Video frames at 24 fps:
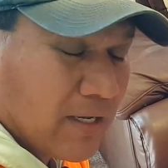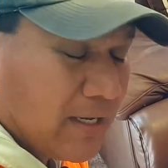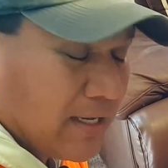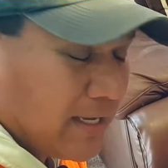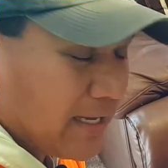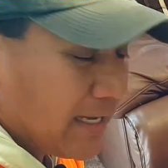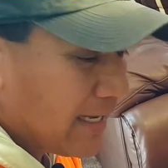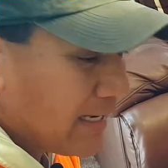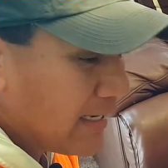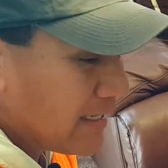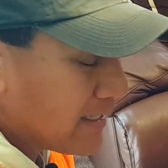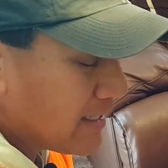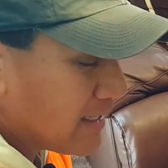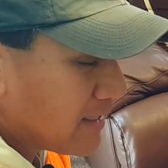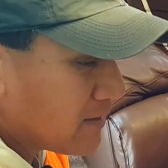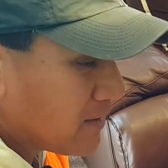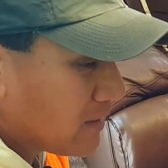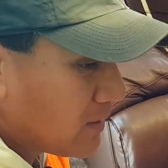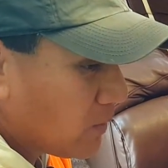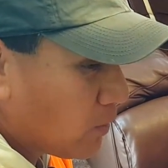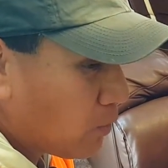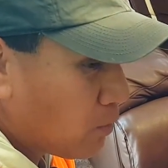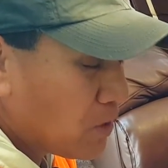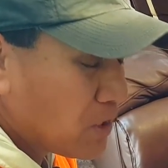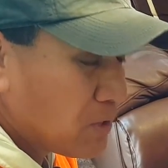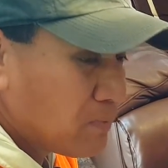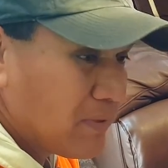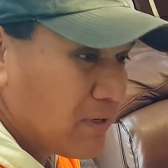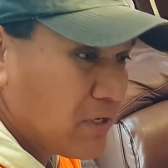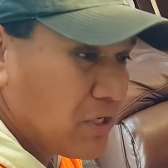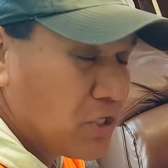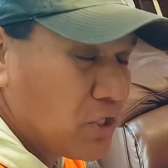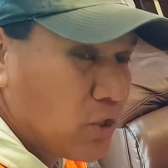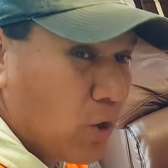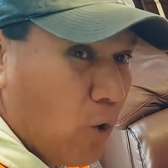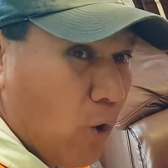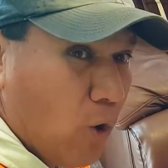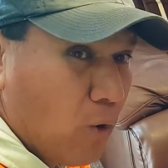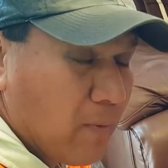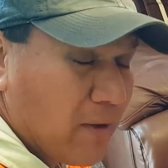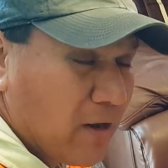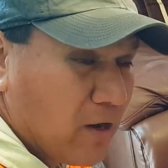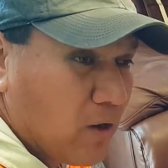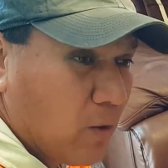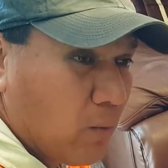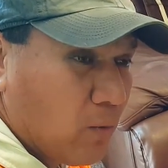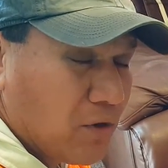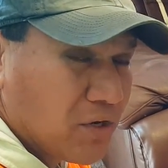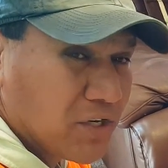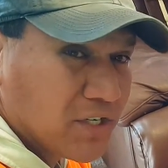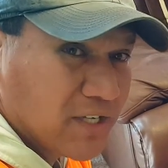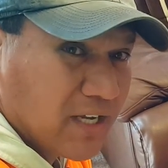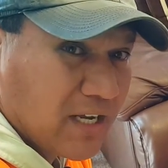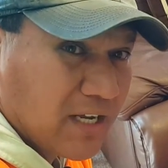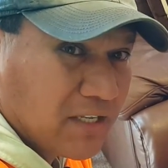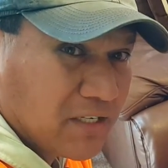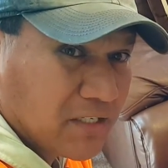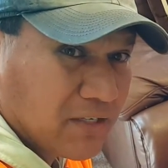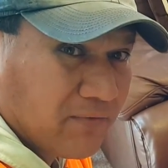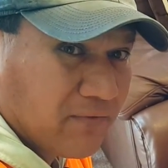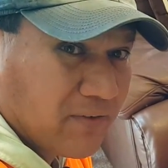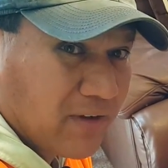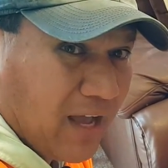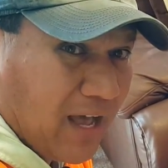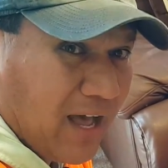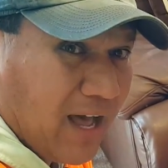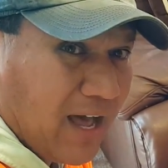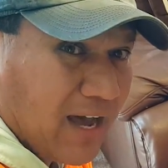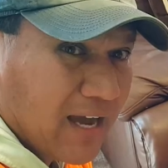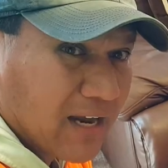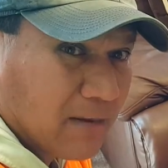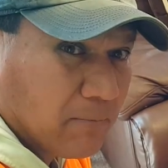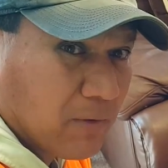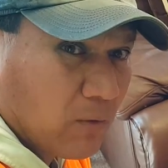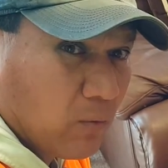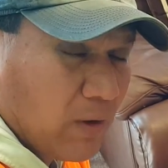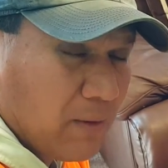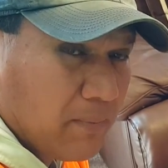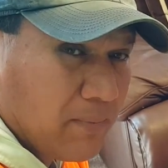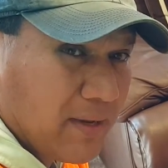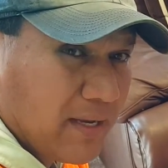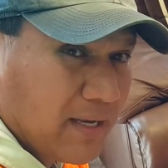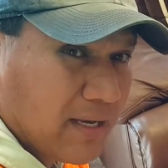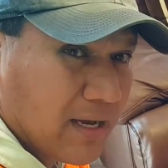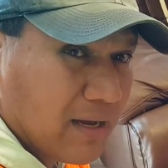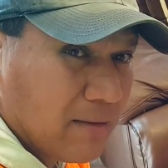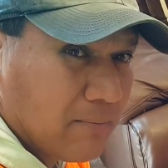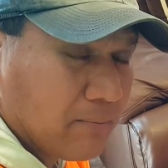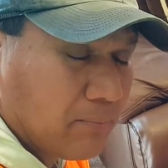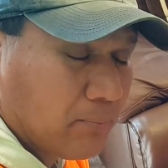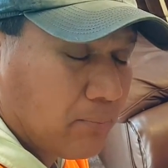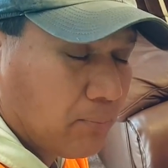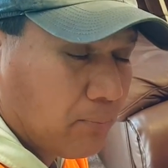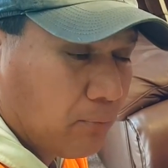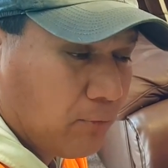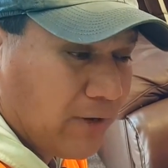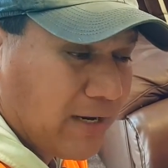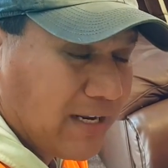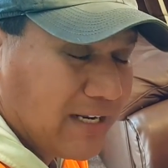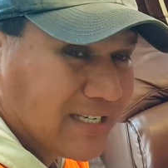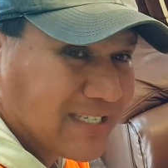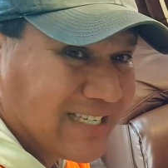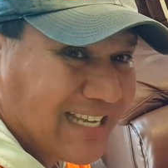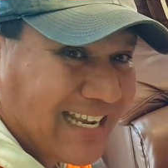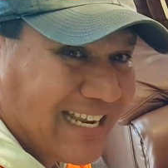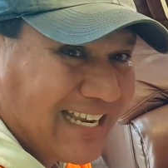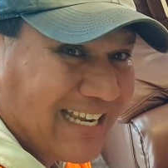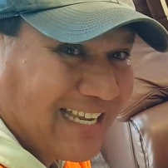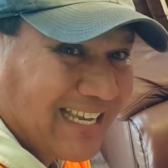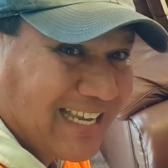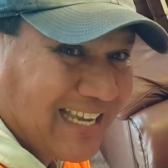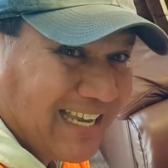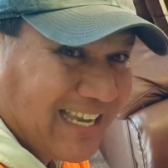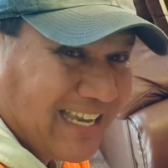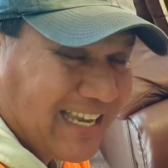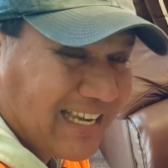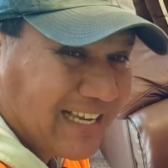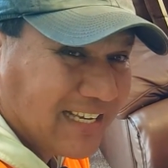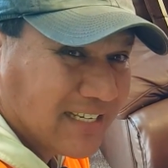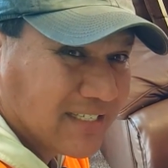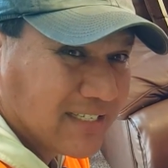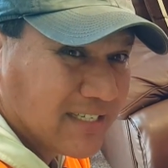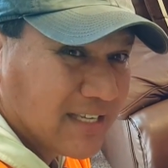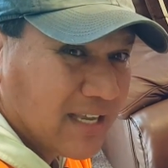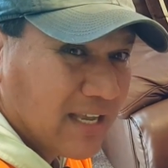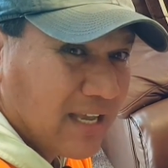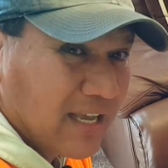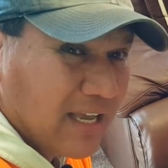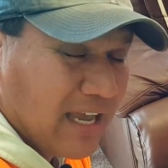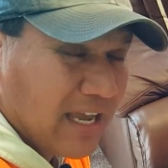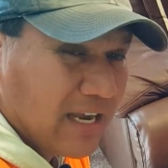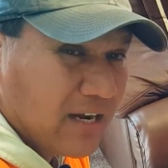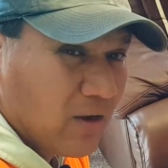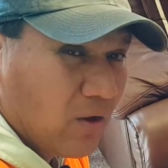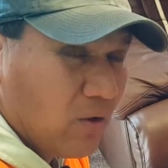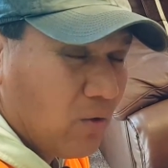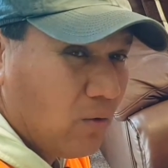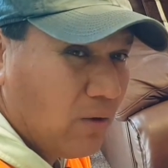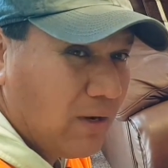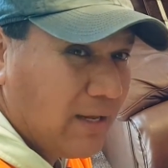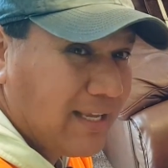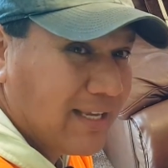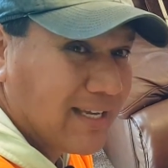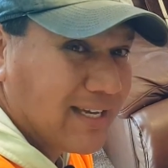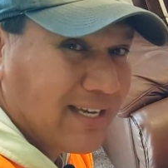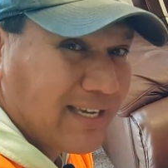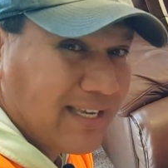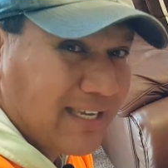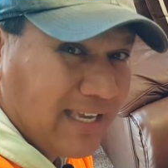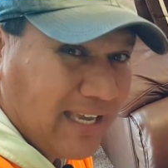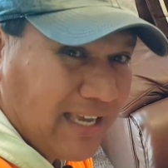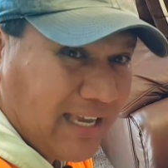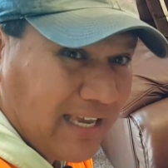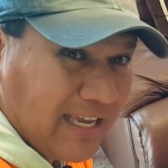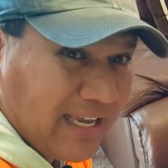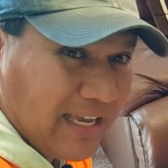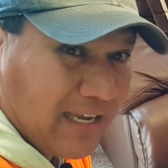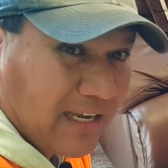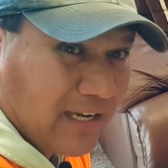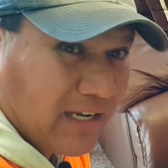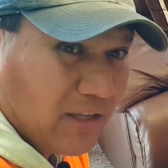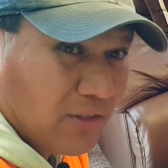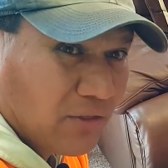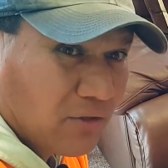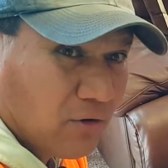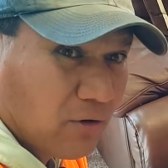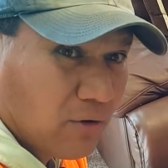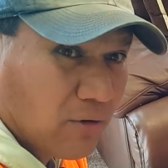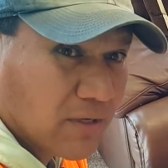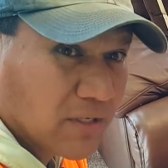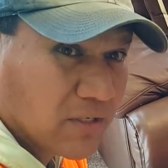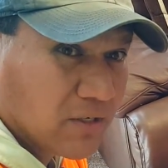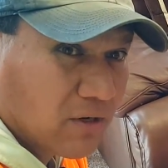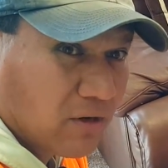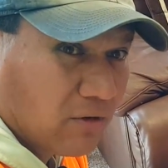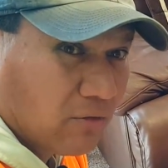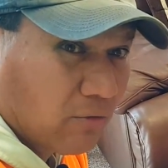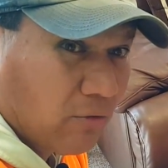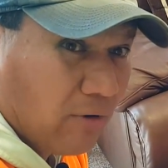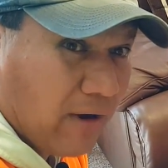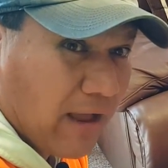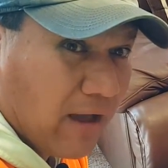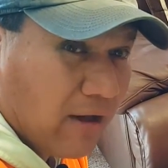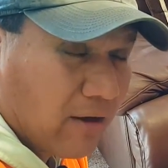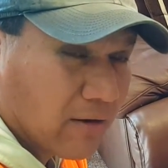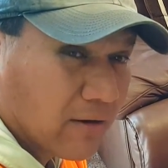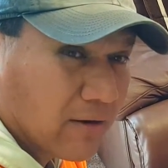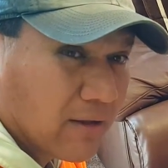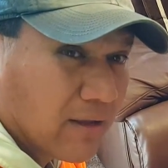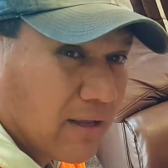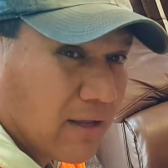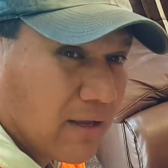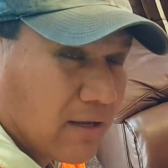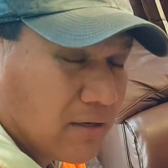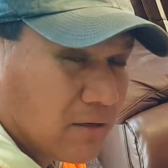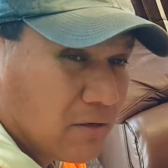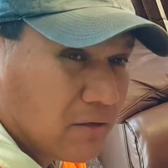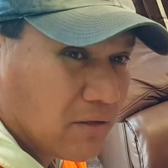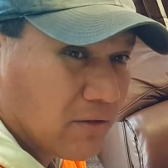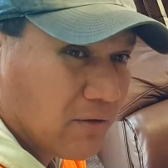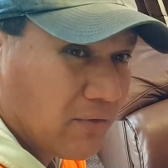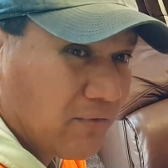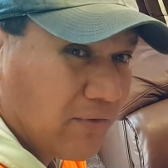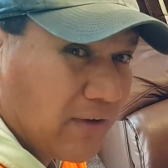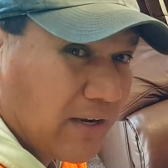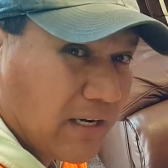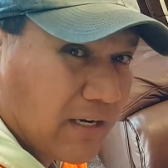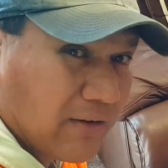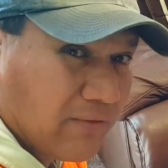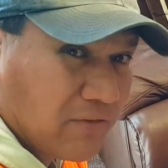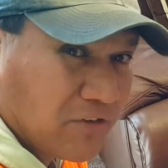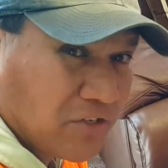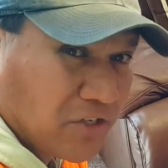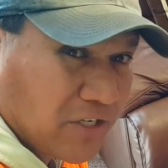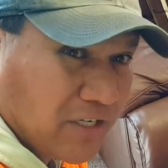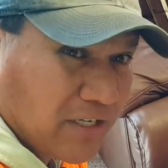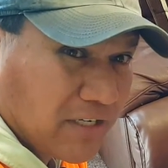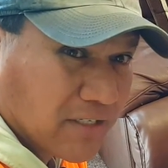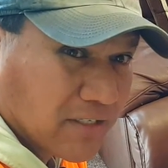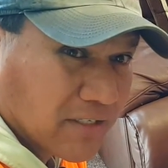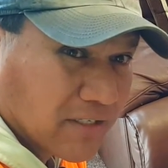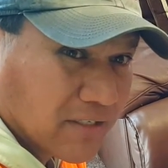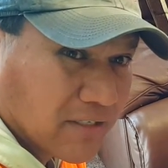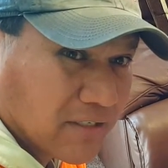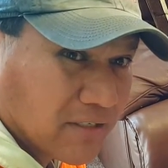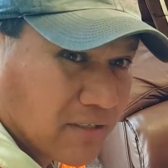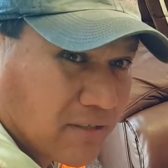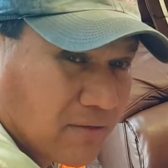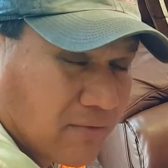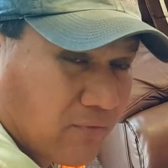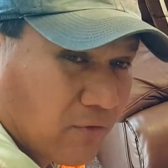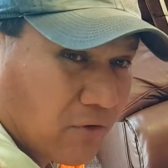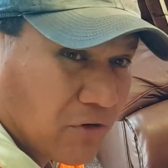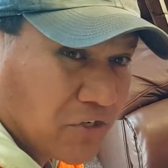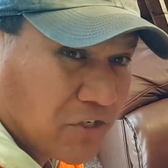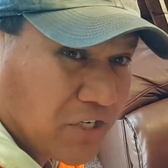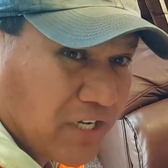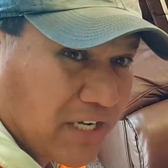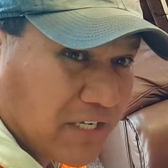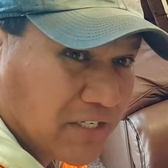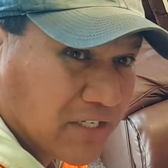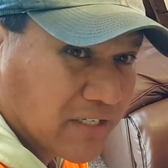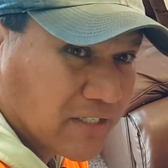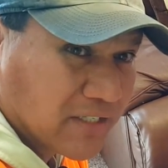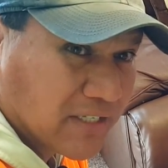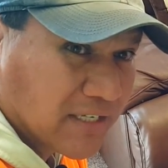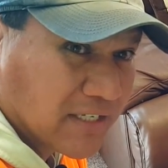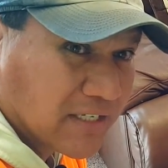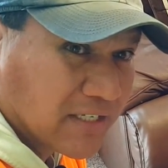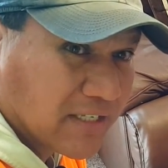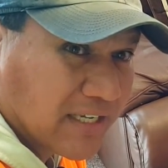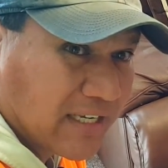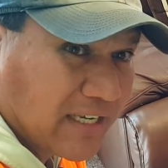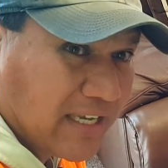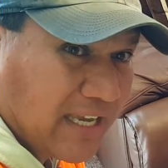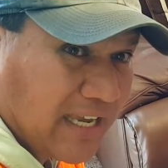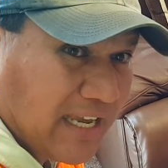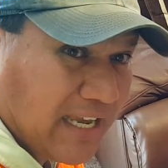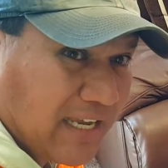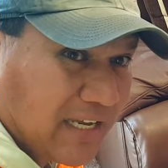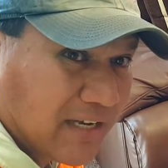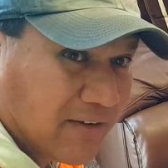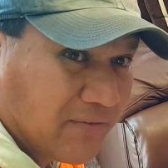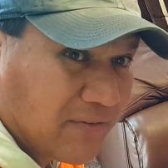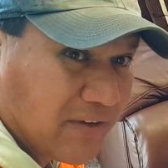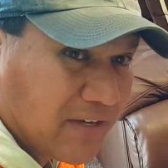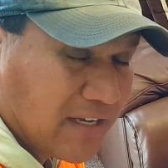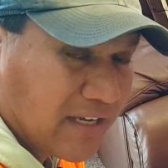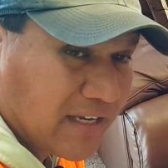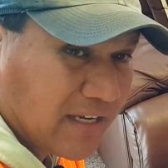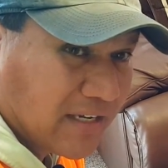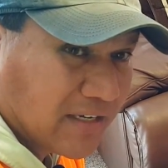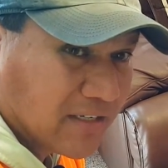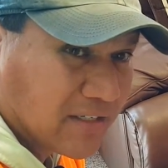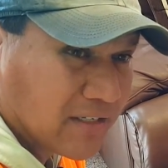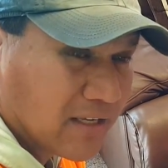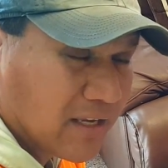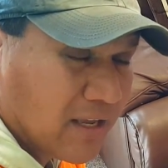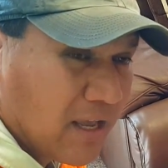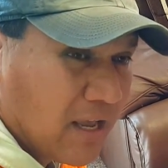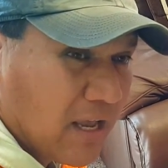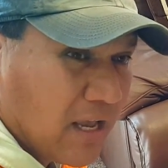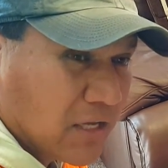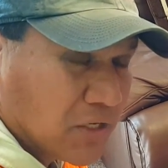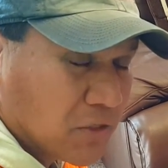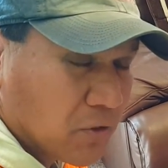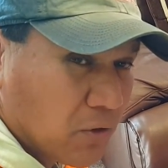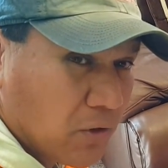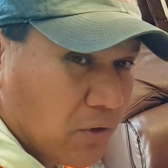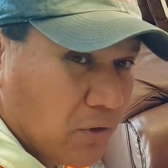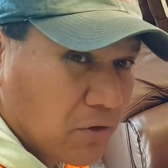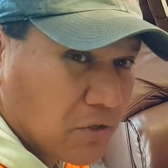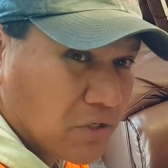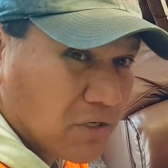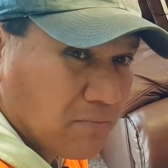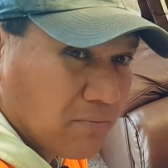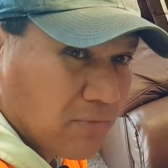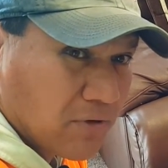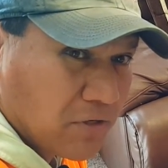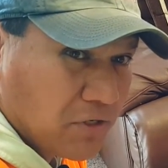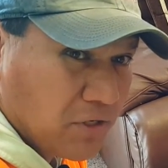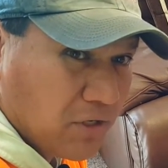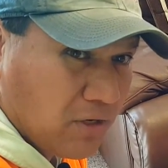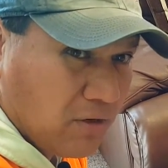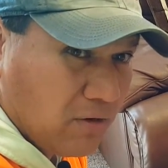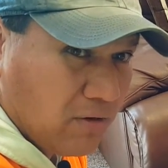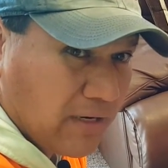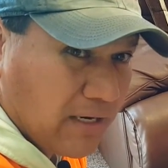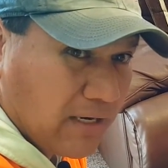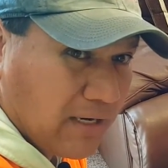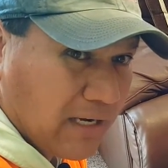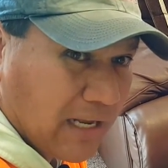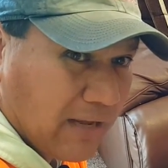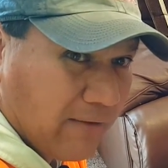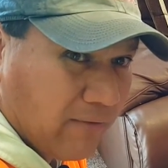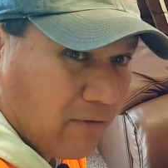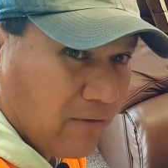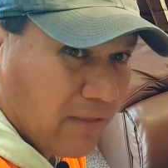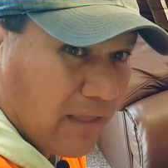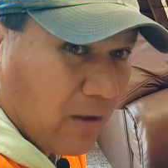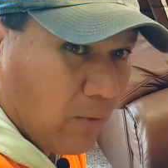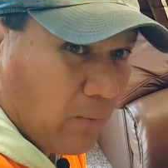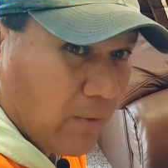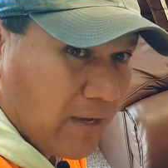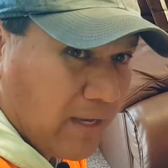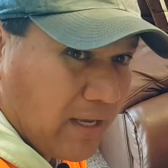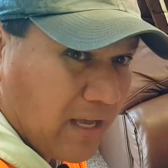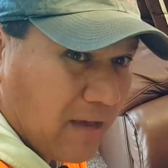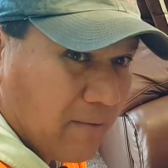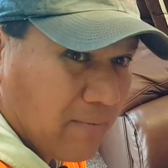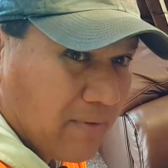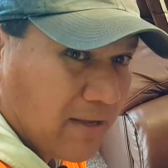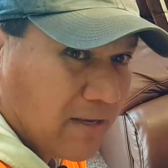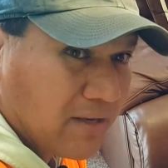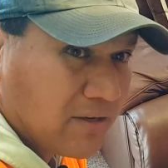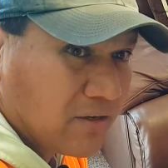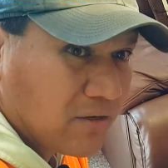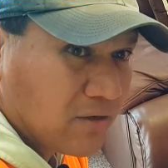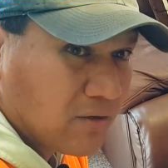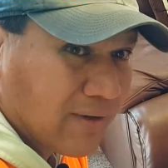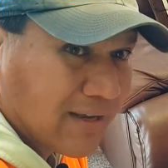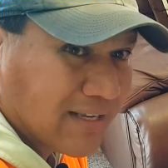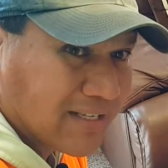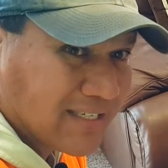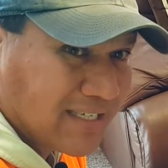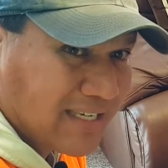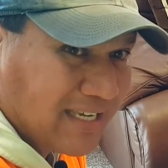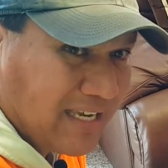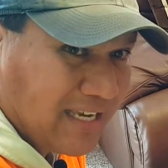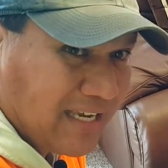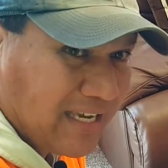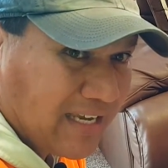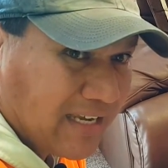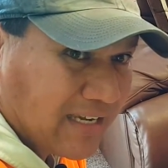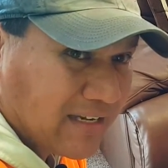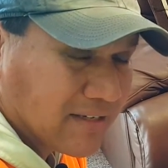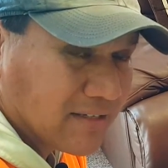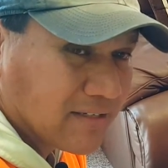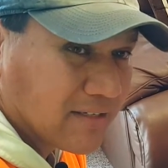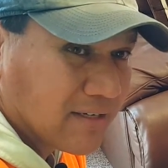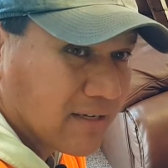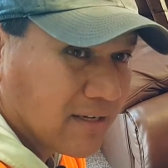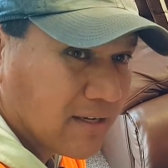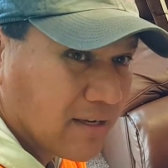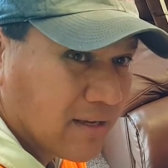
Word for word: And uh, the Lord has been showing me, you know, we're sons of God, but we become priests and kings. And only a king can throw his crown to the feet of Jesus, for Jesus is the King of Kings. So there's a maturity level that we come into as kings.